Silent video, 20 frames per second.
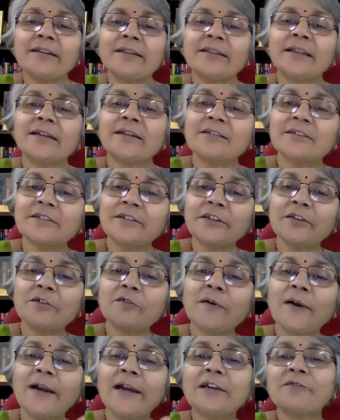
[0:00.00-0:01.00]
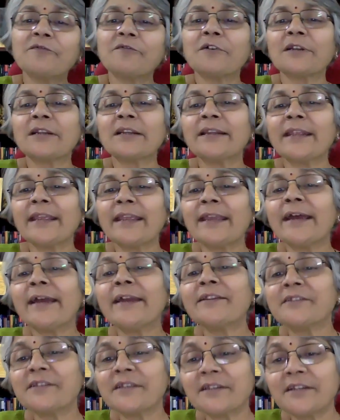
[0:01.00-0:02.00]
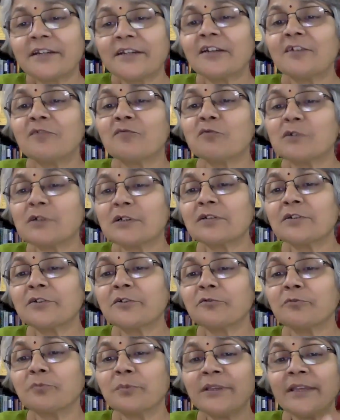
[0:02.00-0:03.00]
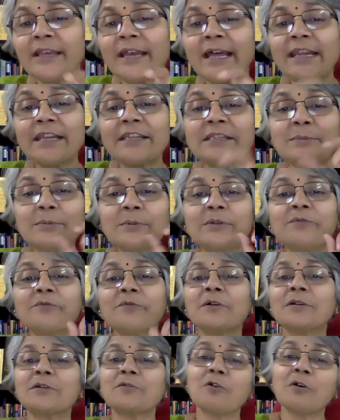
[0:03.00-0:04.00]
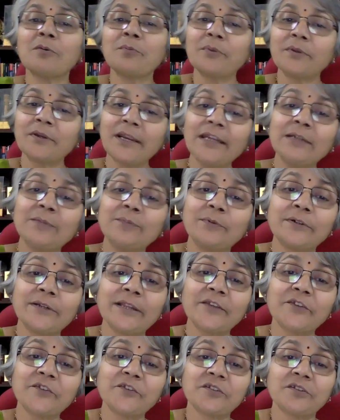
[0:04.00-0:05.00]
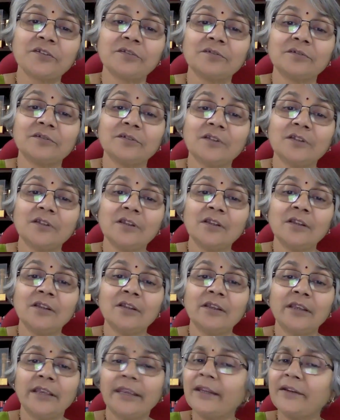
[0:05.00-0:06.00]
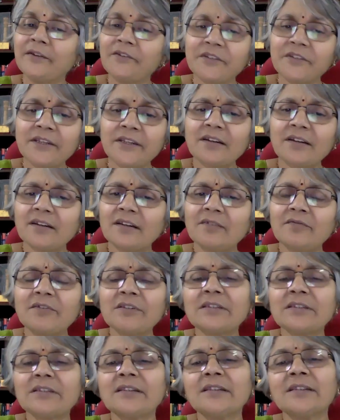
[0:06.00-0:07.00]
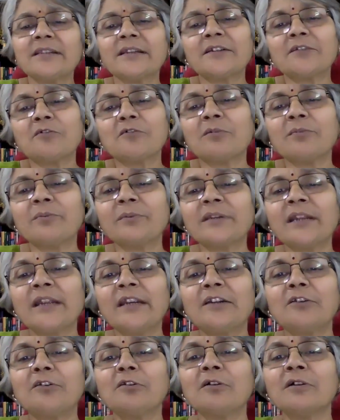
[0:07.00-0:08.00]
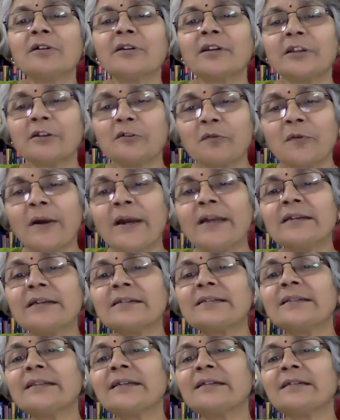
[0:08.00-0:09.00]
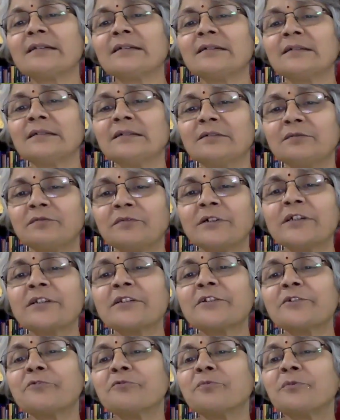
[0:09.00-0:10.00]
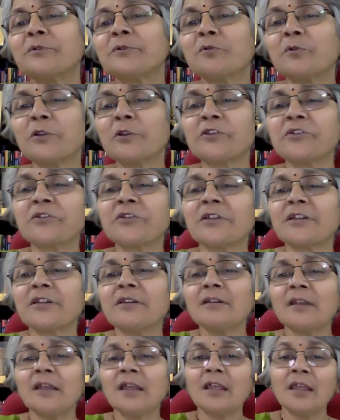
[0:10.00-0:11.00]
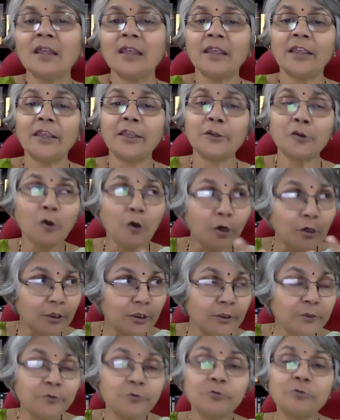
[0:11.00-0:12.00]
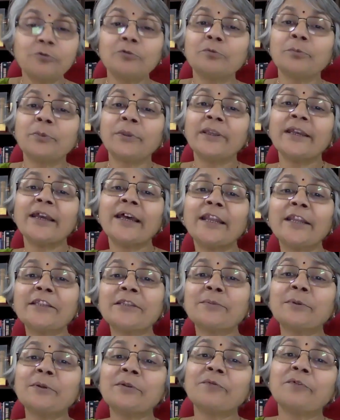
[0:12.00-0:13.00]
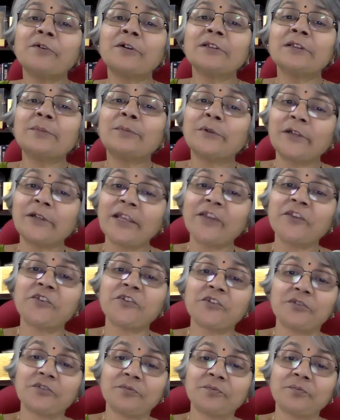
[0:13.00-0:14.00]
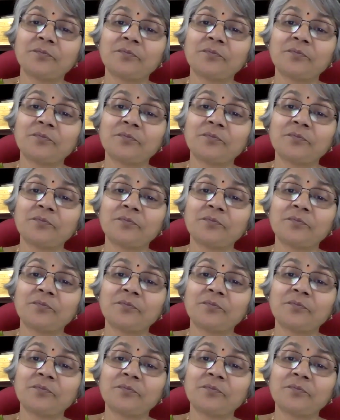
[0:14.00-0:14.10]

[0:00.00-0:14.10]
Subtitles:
that is required for an AI generated work to be eligible for copyright protection. In general, we see that copyright law requires that a work to be original in order to be eligible for the protection.